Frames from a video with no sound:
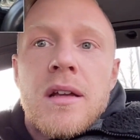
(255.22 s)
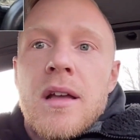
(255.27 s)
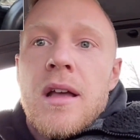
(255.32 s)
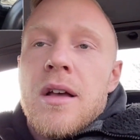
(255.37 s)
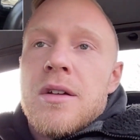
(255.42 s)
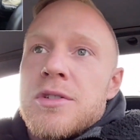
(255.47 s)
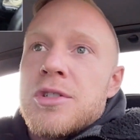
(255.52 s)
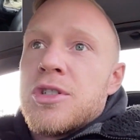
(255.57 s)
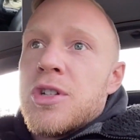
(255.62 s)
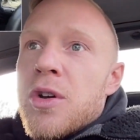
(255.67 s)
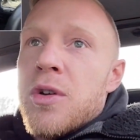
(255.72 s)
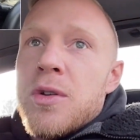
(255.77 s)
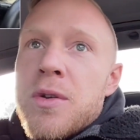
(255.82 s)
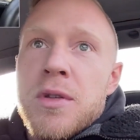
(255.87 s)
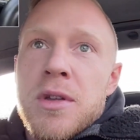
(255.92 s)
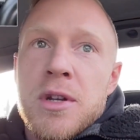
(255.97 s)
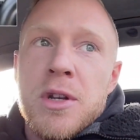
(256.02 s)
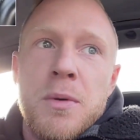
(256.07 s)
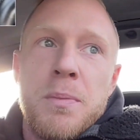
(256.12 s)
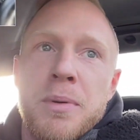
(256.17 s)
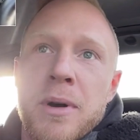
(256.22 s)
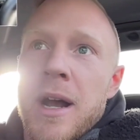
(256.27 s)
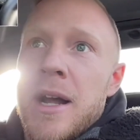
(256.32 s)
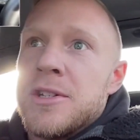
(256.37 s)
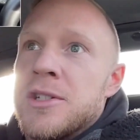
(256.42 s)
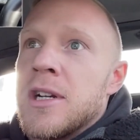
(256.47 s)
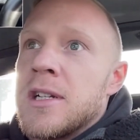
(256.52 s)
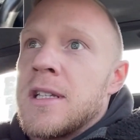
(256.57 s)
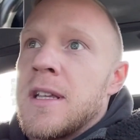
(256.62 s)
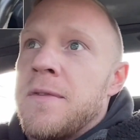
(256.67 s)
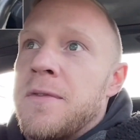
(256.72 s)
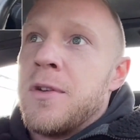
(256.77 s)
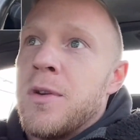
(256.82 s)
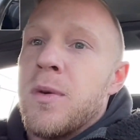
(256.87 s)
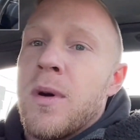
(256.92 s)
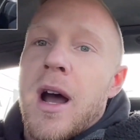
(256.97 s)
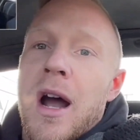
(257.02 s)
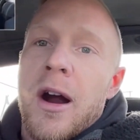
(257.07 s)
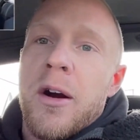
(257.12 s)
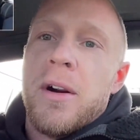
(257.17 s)
I'll show you the new project. If you
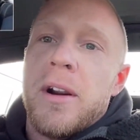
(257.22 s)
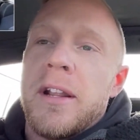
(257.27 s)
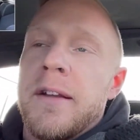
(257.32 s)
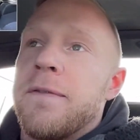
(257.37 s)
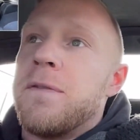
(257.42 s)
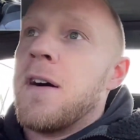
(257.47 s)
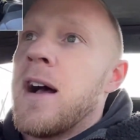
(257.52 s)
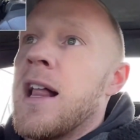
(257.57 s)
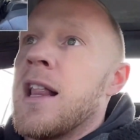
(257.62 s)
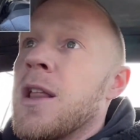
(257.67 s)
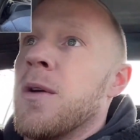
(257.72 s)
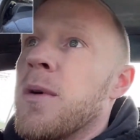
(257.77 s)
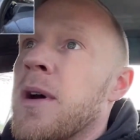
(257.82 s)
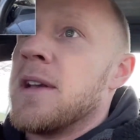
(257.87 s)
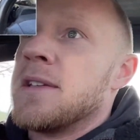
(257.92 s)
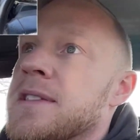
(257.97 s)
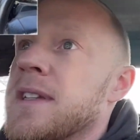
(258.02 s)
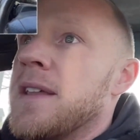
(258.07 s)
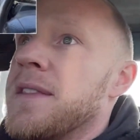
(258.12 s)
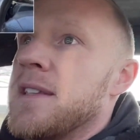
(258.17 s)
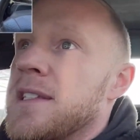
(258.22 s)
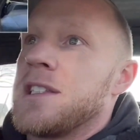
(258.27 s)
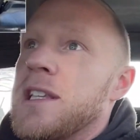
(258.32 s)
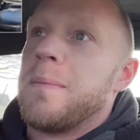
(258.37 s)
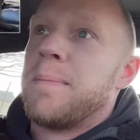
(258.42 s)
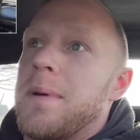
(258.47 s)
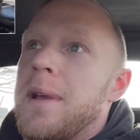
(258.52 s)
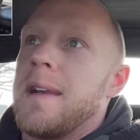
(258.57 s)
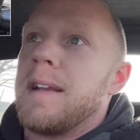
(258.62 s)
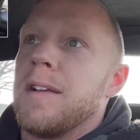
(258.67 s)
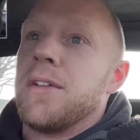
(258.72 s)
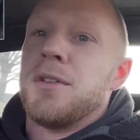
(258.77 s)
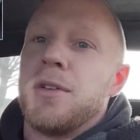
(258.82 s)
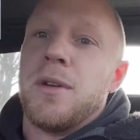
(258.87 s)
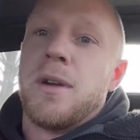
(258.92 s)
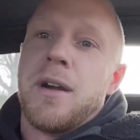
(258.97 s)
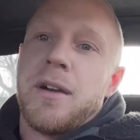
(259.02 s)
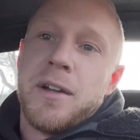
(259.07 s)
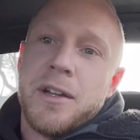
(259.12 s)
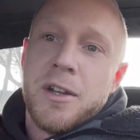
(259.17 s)
already follow us on the Slip Angle,
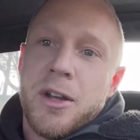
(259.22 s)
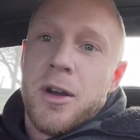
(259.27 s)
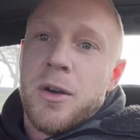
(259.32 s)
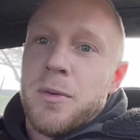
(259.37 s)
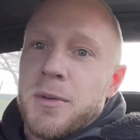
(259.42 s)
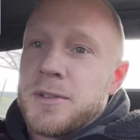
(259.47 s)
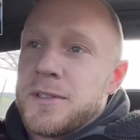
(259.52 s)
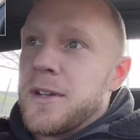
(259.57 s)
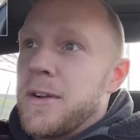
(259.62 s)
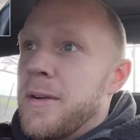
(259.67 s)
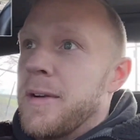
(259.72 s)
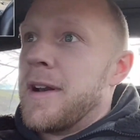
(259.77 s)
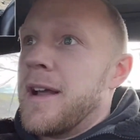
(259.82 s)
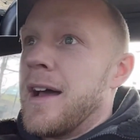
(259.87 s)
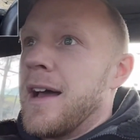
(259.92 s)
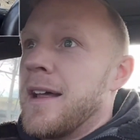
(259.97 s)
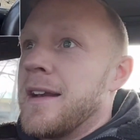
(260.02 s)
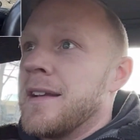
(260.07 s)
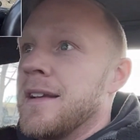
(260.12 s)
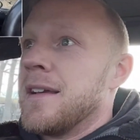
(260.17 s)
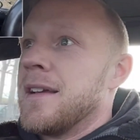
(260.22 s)
you already know what's going on.